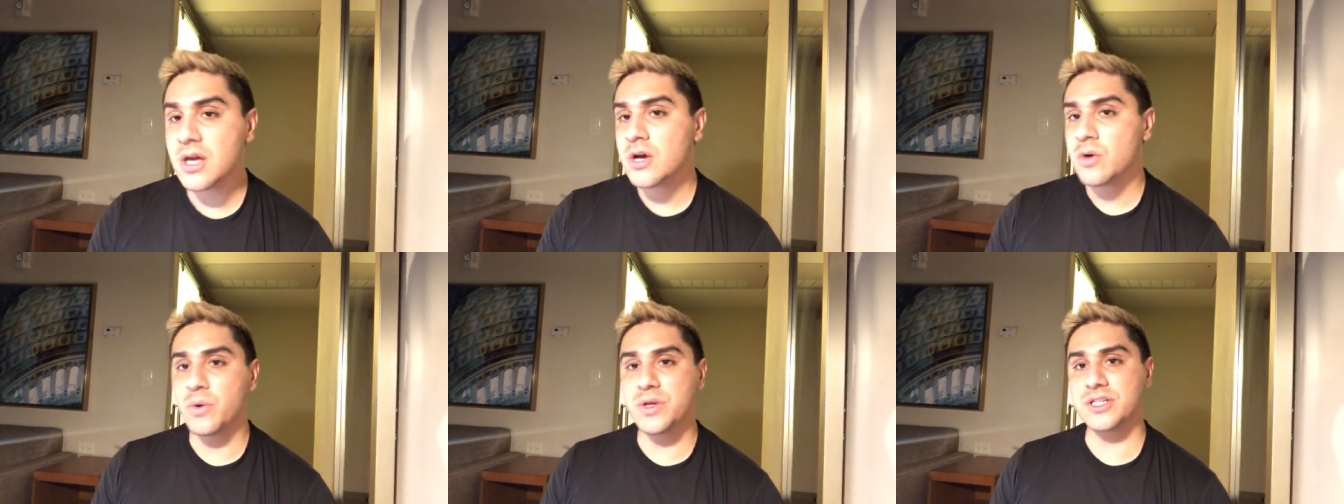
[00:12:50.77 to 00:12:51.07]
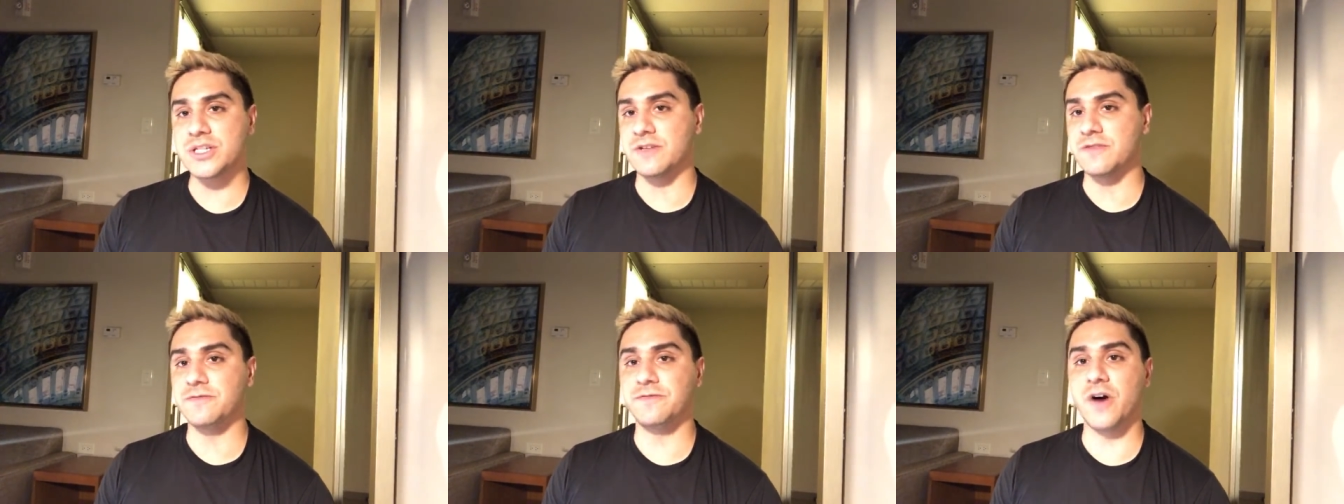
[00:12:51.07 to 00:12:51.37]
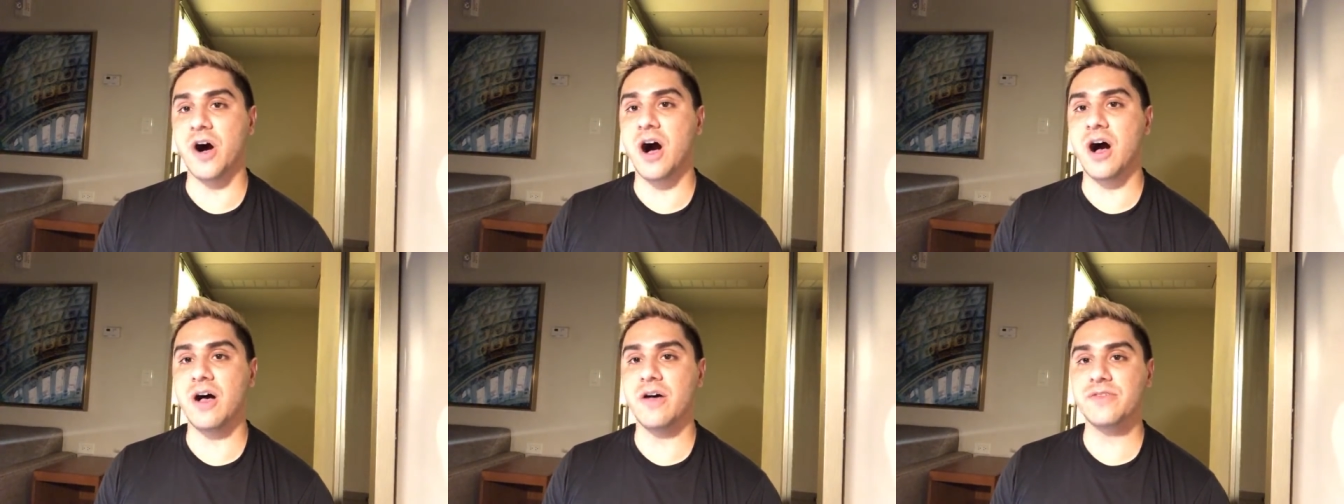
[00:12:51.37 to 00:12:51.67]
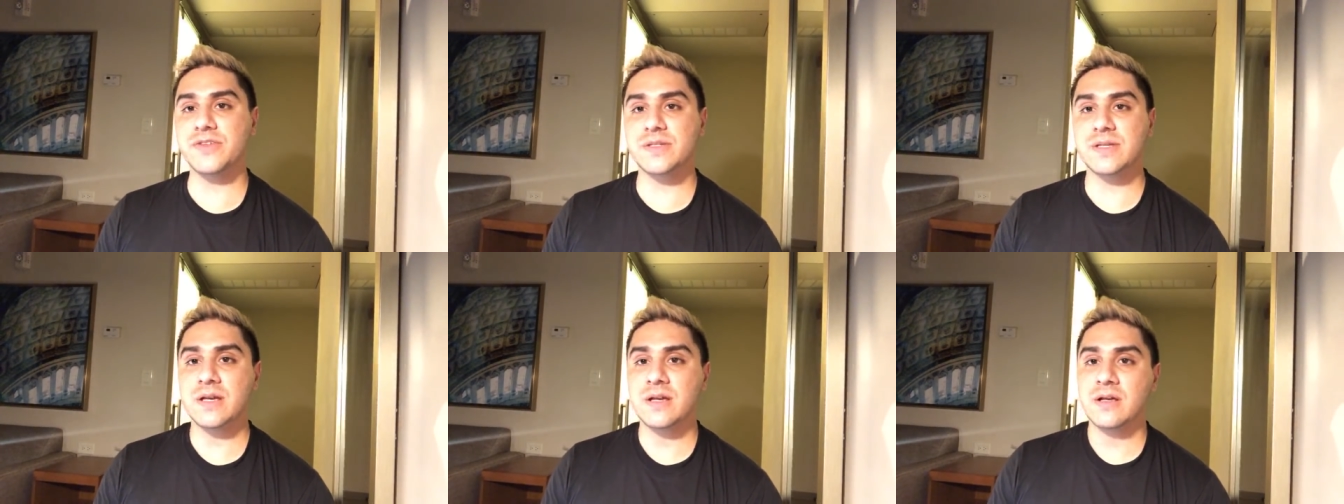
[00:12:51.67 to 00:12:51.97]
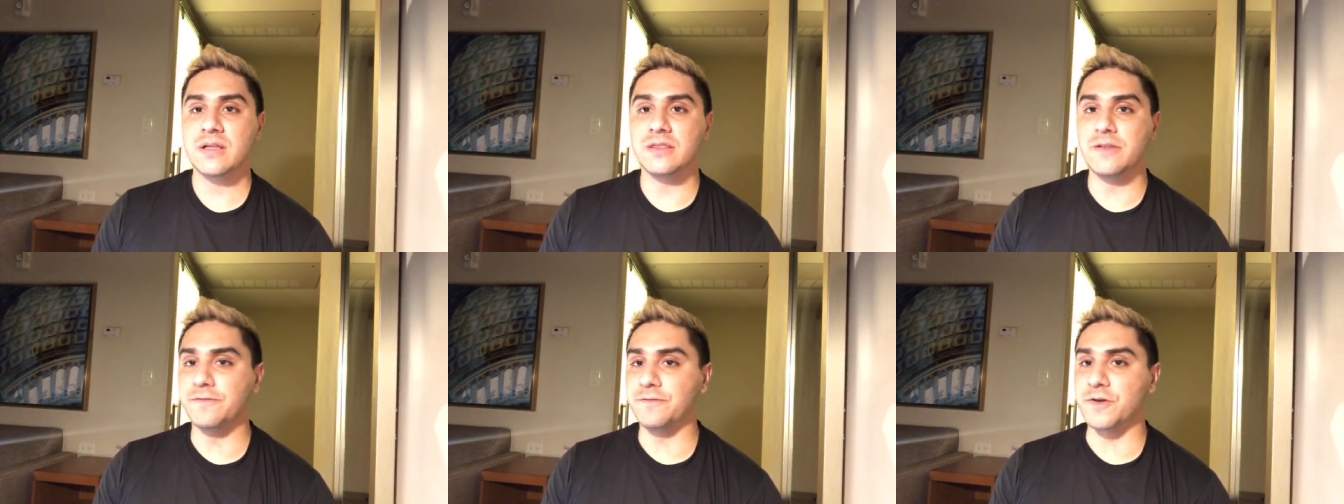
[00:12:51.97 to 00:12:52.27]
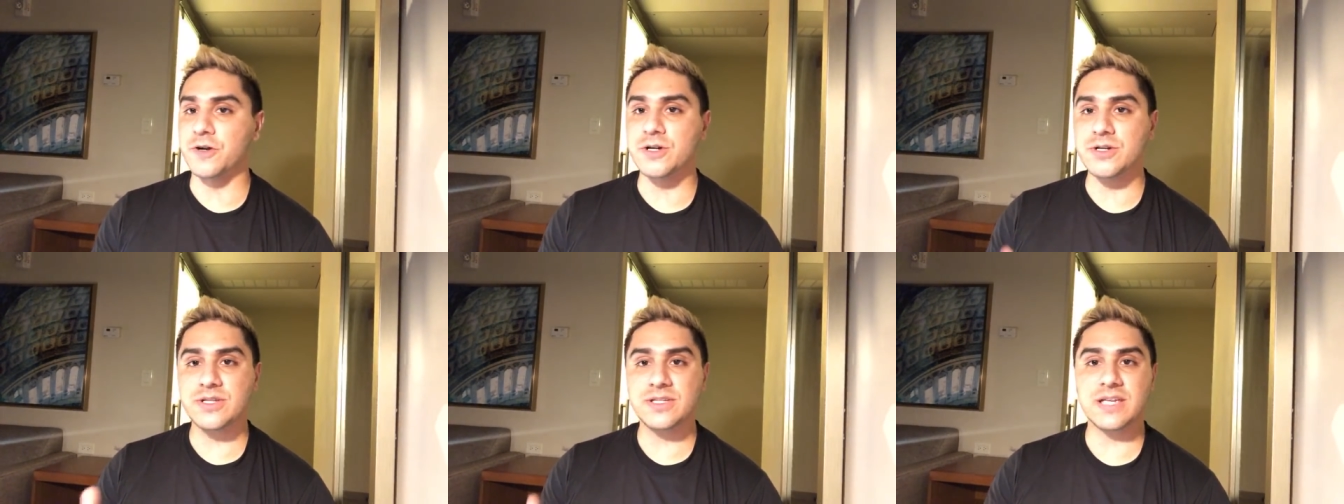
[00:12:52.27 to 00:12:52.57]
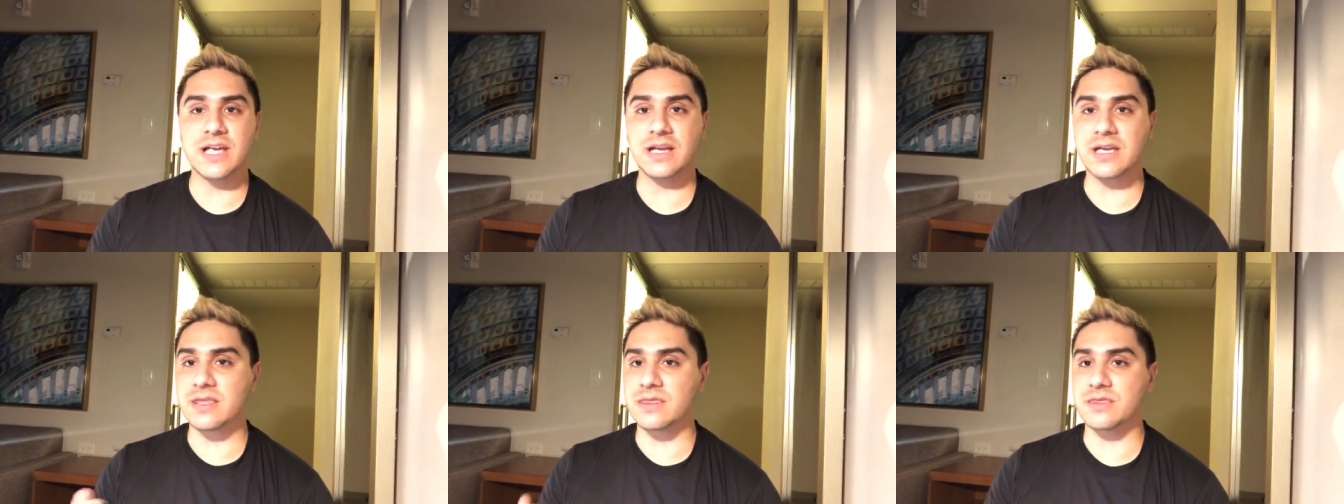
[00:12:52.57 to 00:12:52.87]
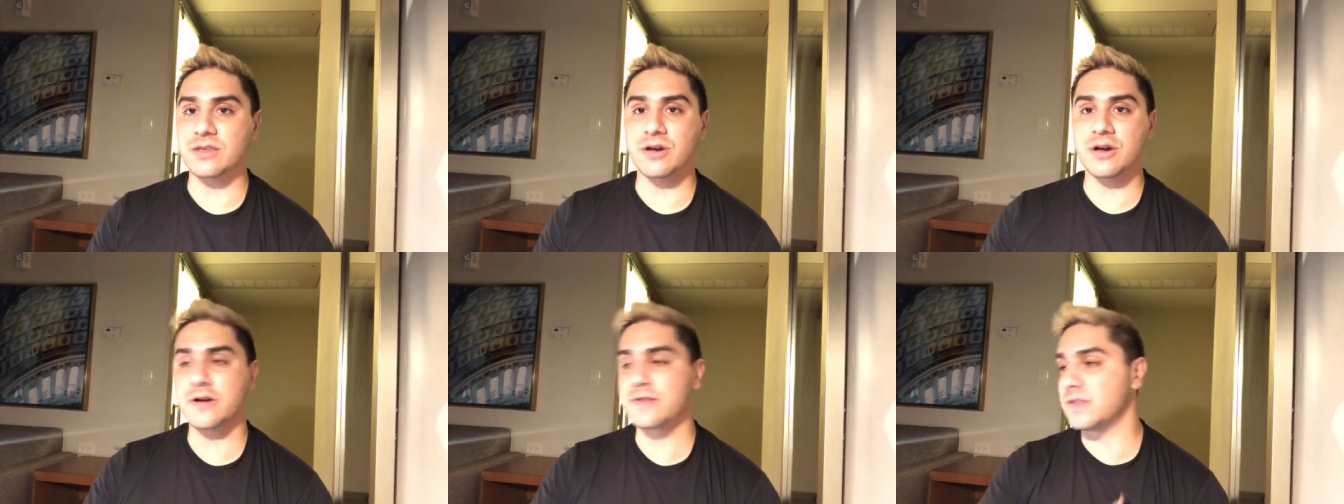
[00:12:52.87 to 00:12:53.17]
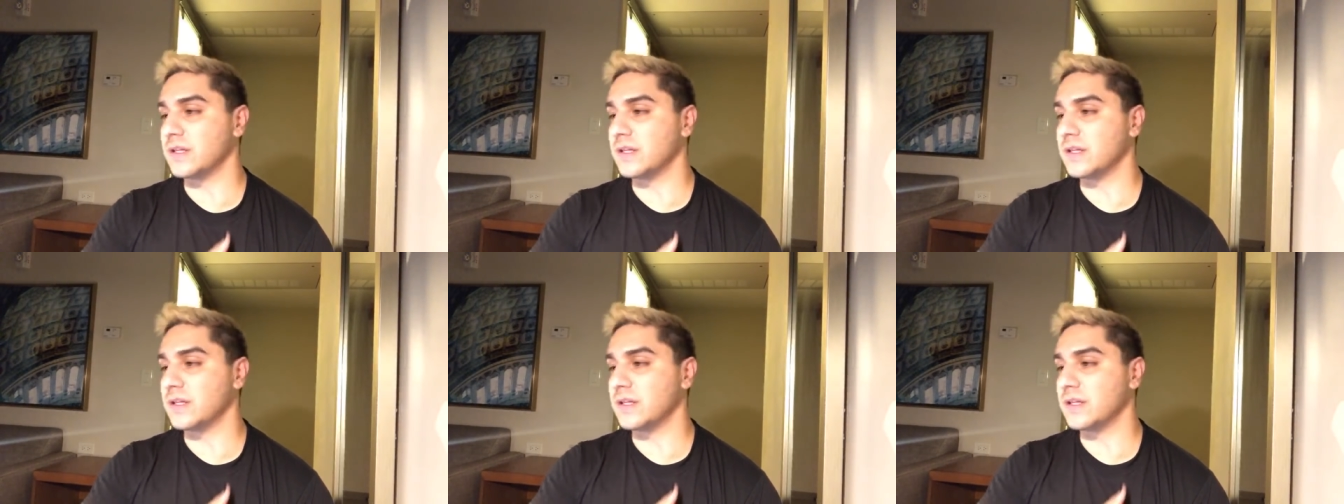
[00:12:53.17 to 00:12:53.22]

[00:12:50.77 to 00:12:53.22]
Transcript: which involves the first, second, third,